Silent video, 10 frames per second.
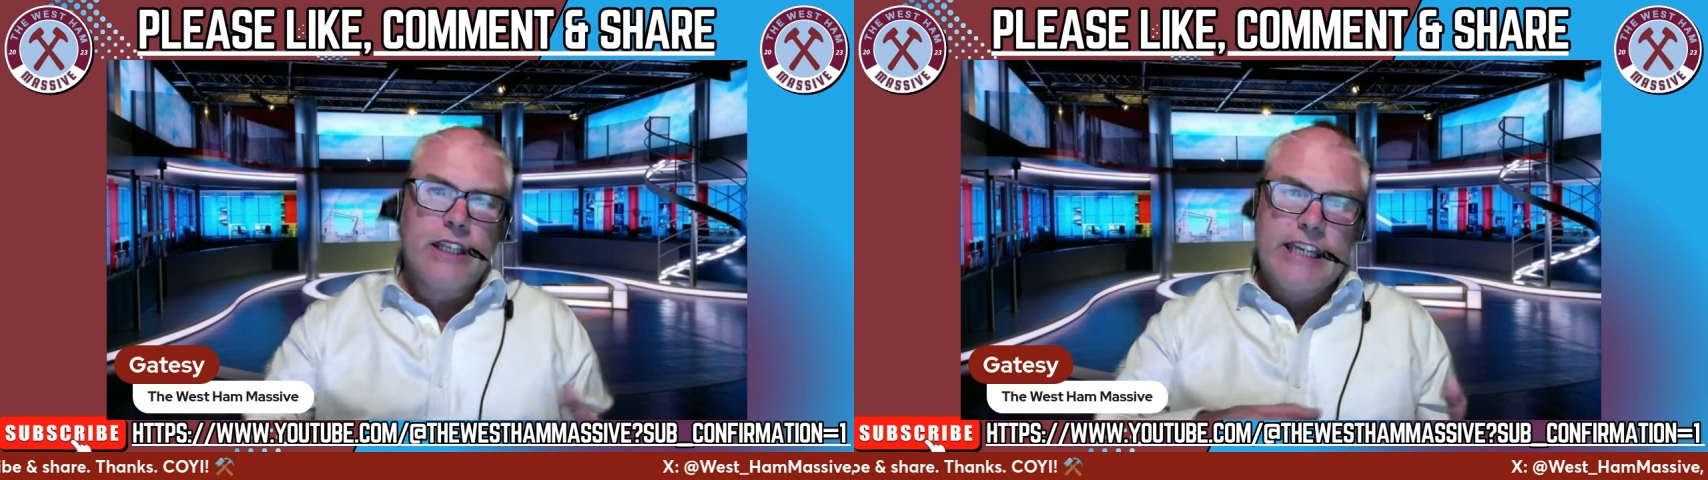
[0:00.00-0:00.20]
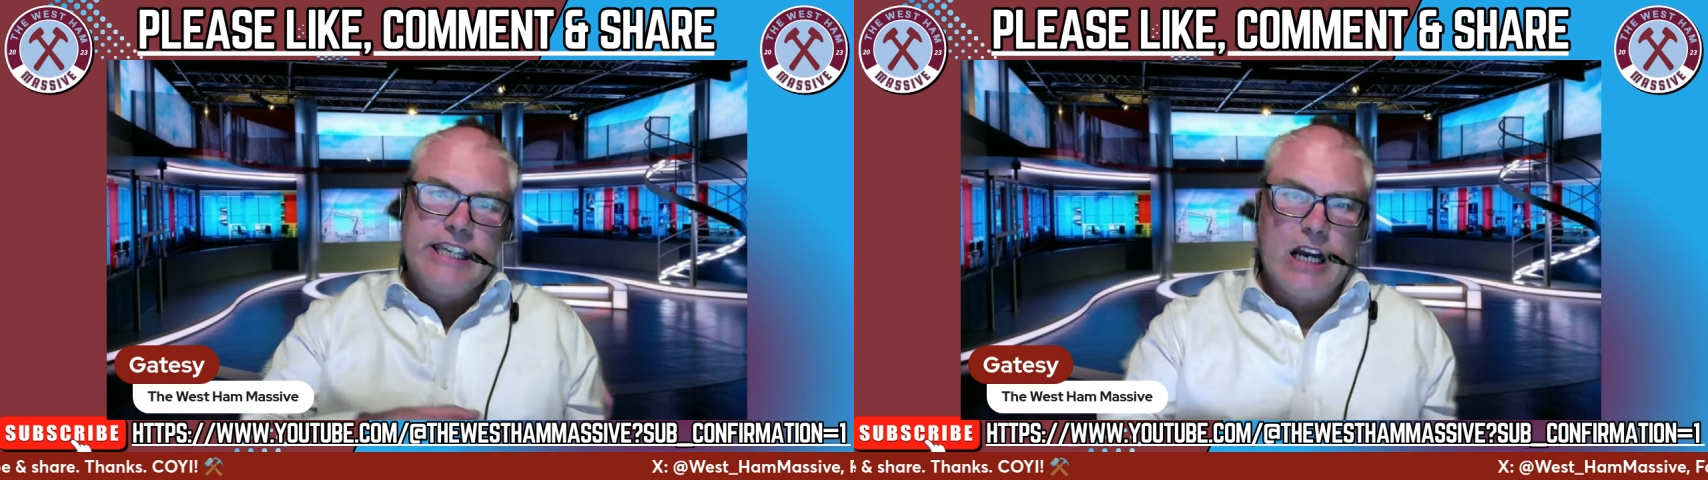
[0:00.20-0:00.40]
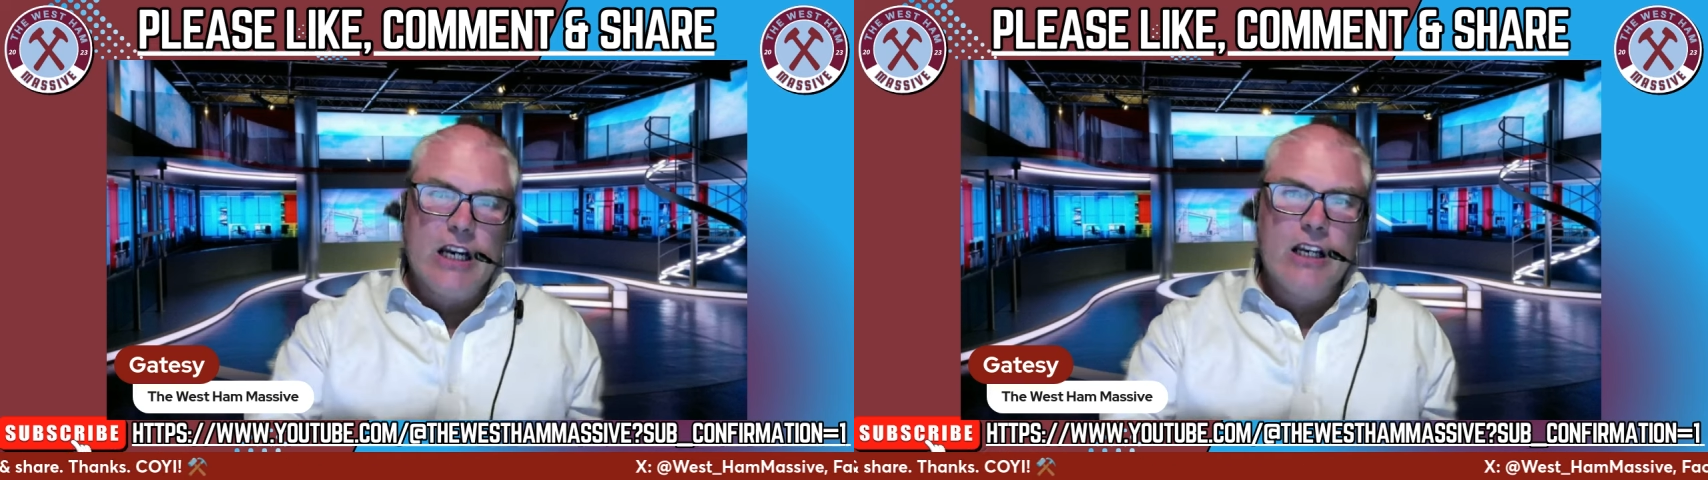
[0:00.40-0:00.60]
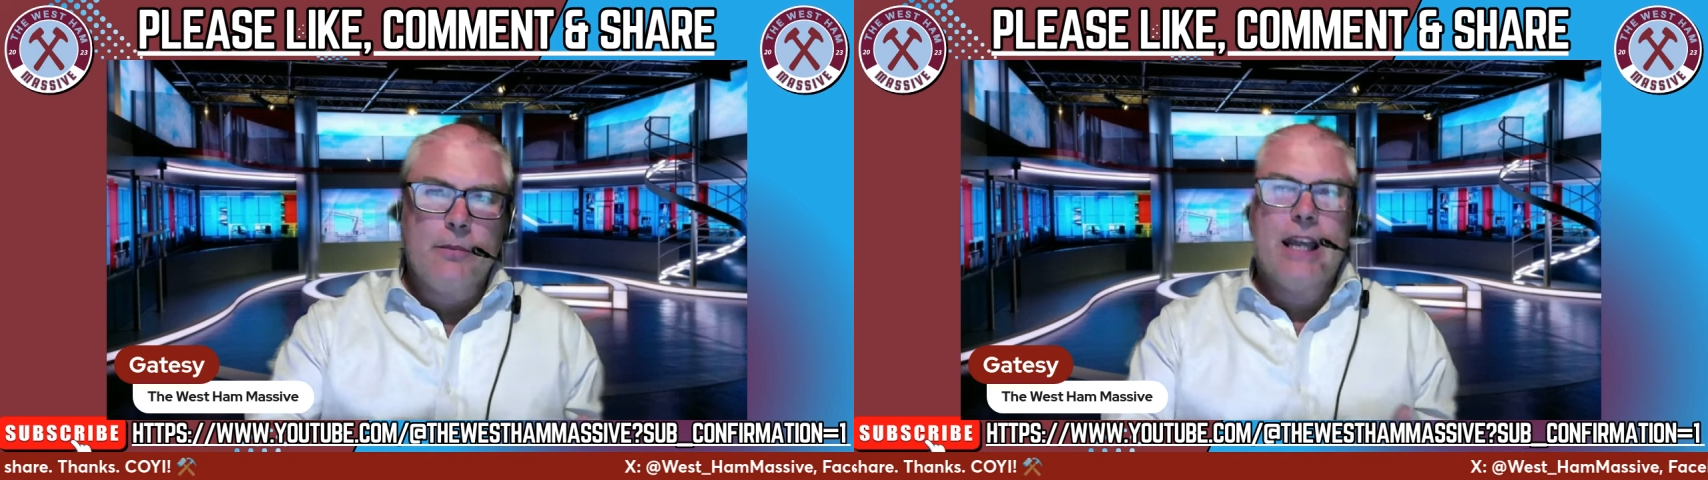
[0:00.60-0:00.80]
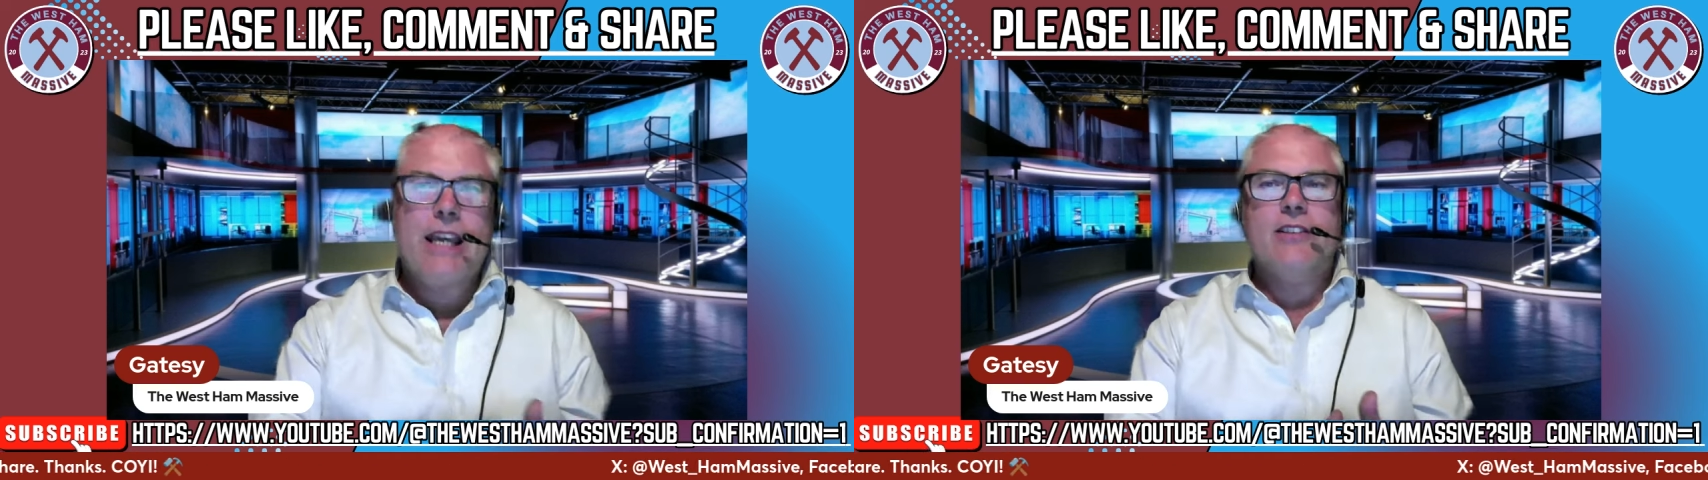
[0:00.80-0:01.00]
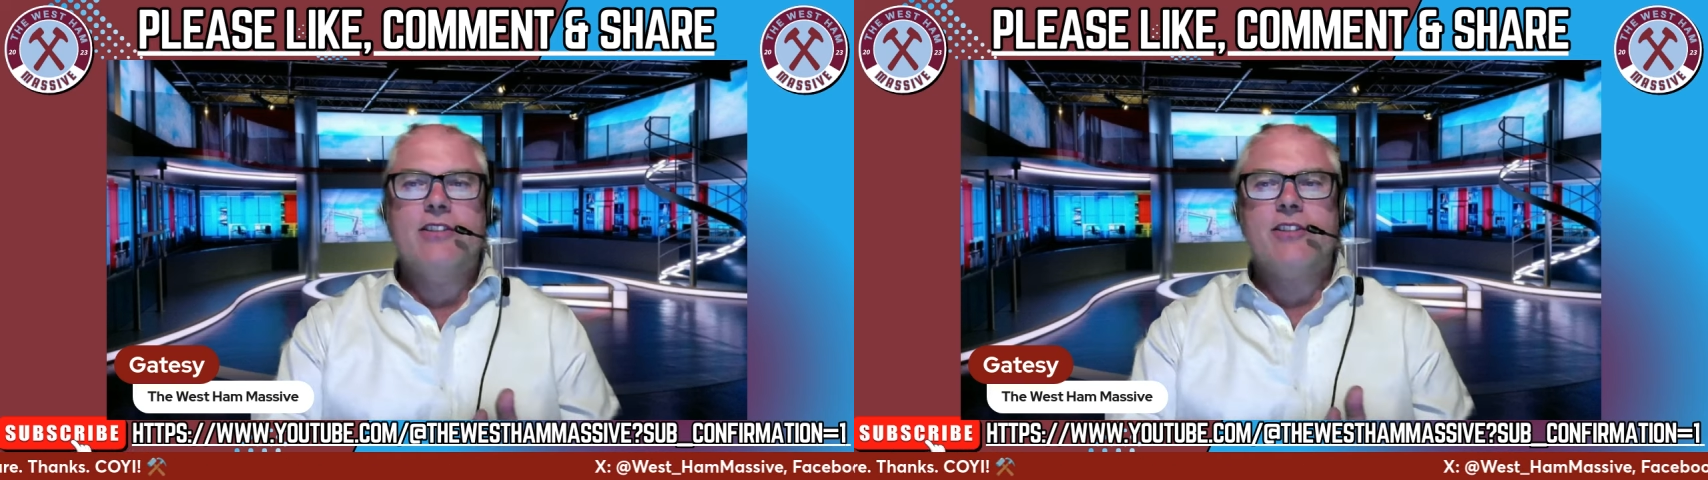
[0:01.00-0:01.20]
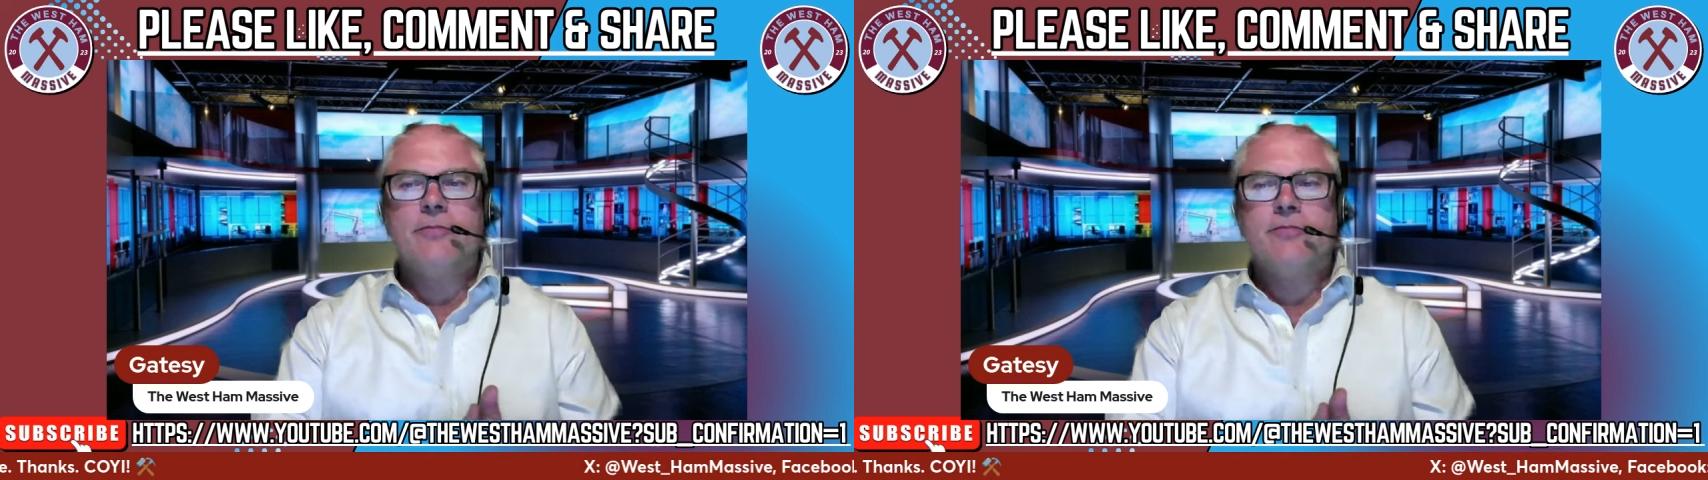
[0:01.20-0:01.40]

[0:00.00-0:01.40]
younger players,